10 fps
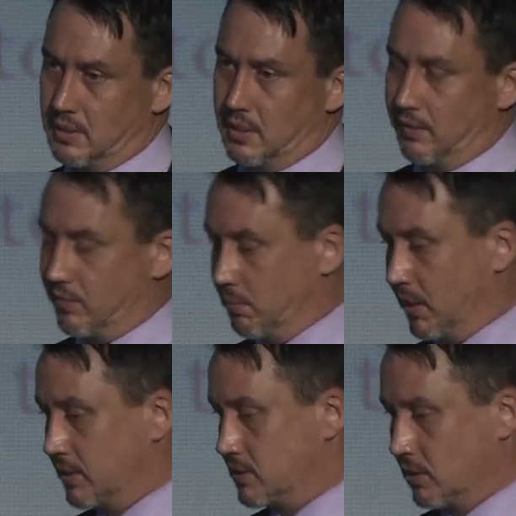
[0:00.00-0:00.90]
And if the
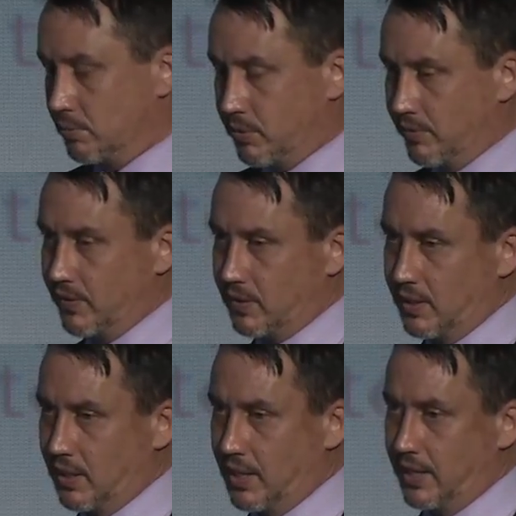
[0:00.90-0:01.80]
bugs don't perfectly
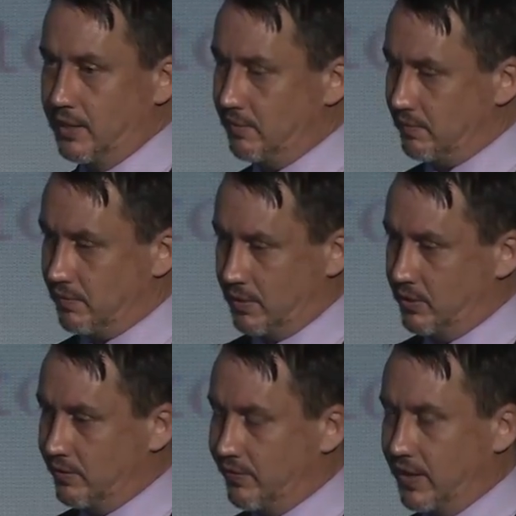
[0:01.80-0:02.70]
align in
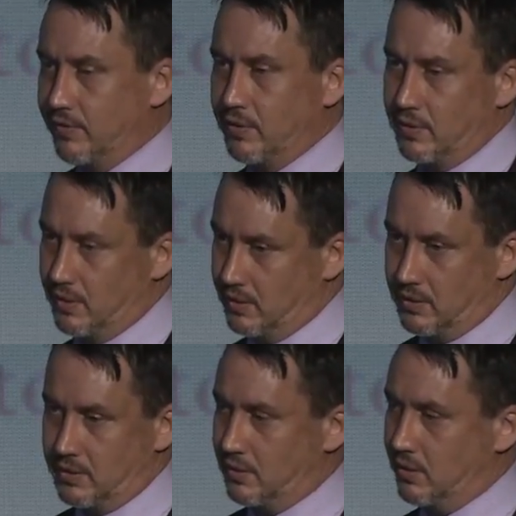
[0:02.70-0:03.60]
your favor,
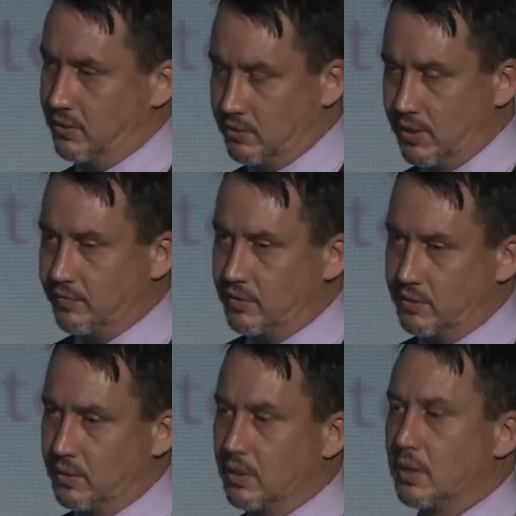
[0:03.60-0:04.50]
then you have
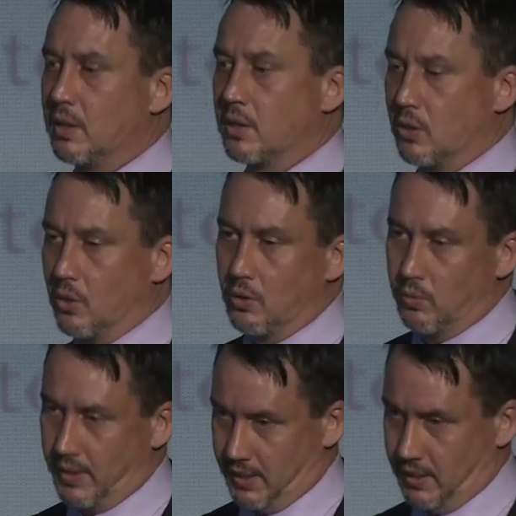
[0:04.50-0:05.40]
to go
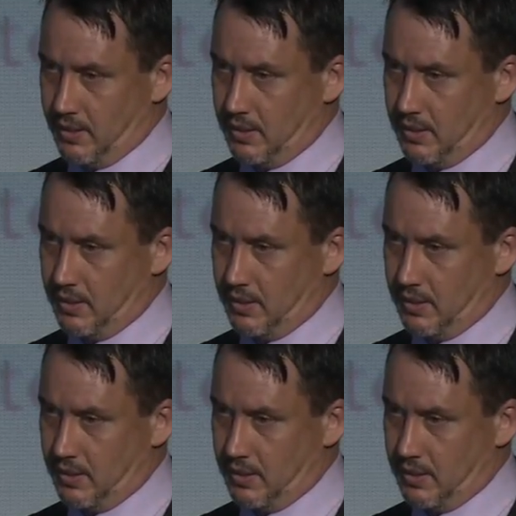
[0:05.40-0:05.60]
away.